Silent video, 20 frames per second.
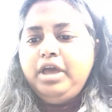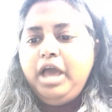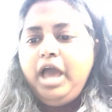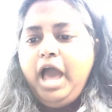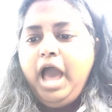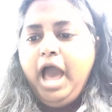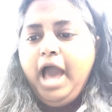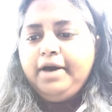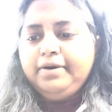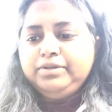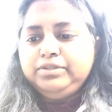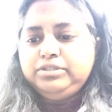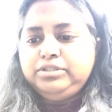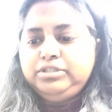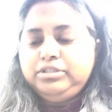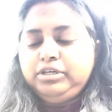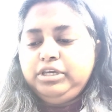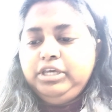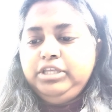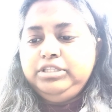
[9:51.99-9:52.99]

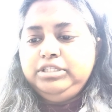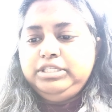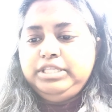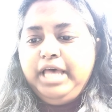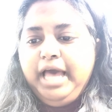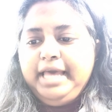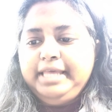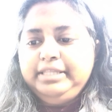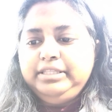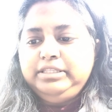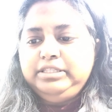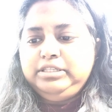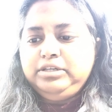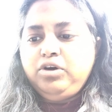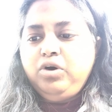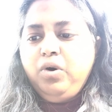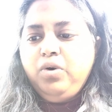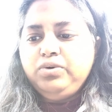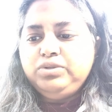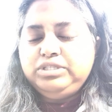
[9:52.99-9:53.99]
housed inside the
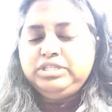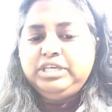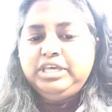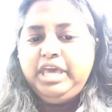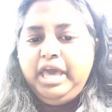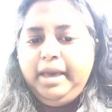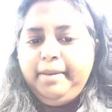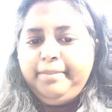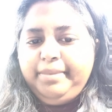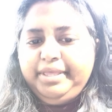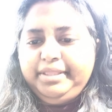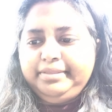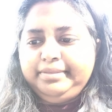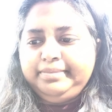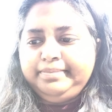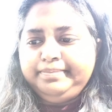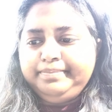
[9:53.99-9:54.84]
cozy cabin,